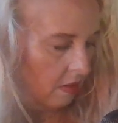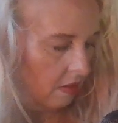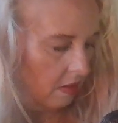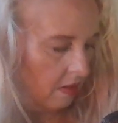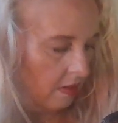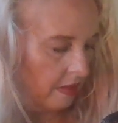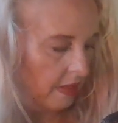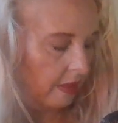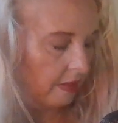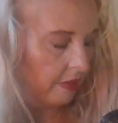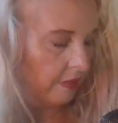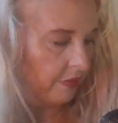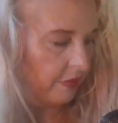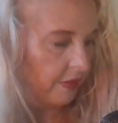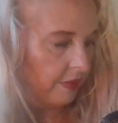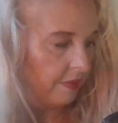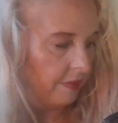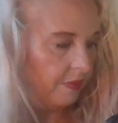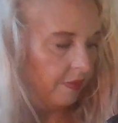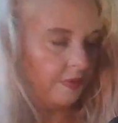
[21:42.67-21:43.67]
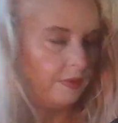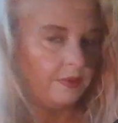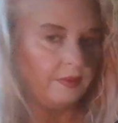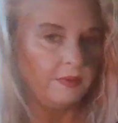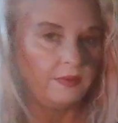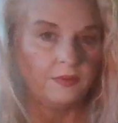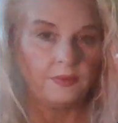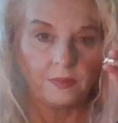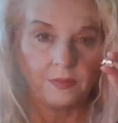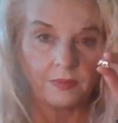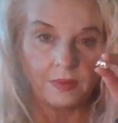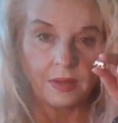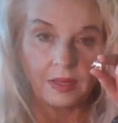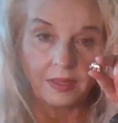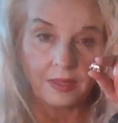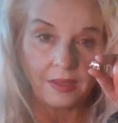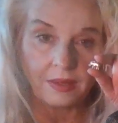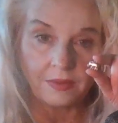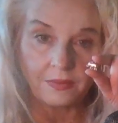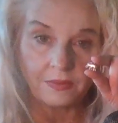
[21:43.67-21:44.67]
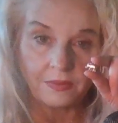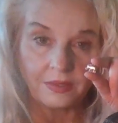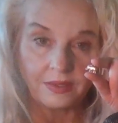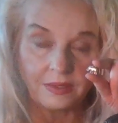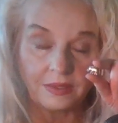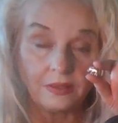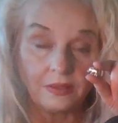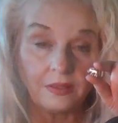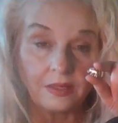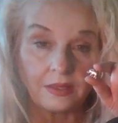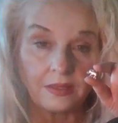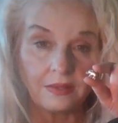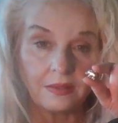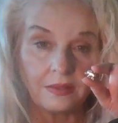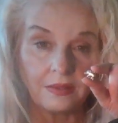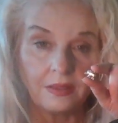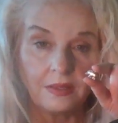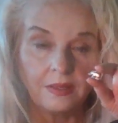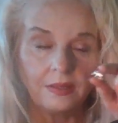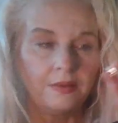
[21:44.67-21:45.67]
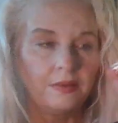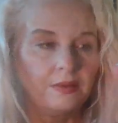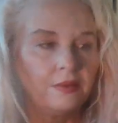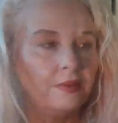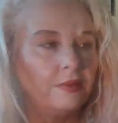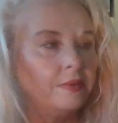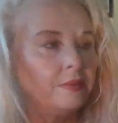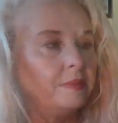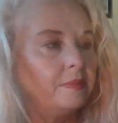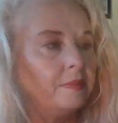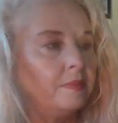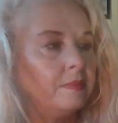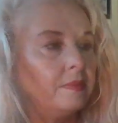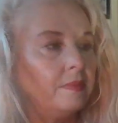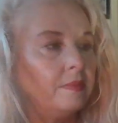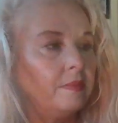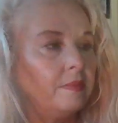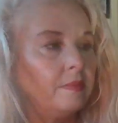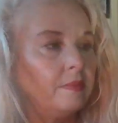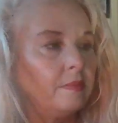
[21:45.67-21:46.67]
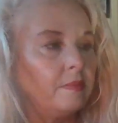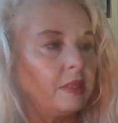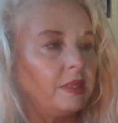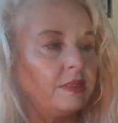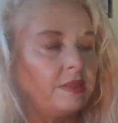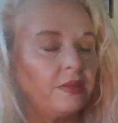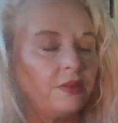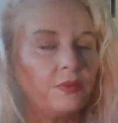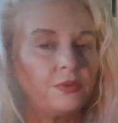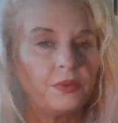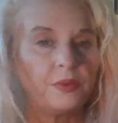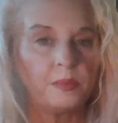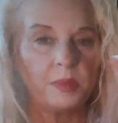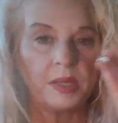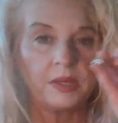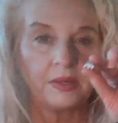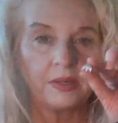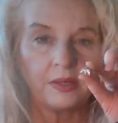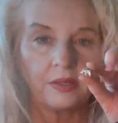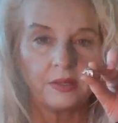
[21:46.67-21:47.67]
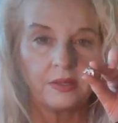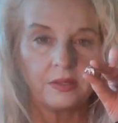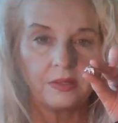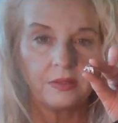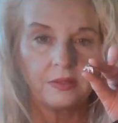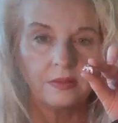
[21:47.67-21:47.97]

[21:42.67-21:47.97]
The Elephant. Again, resilience. Busting through barriers.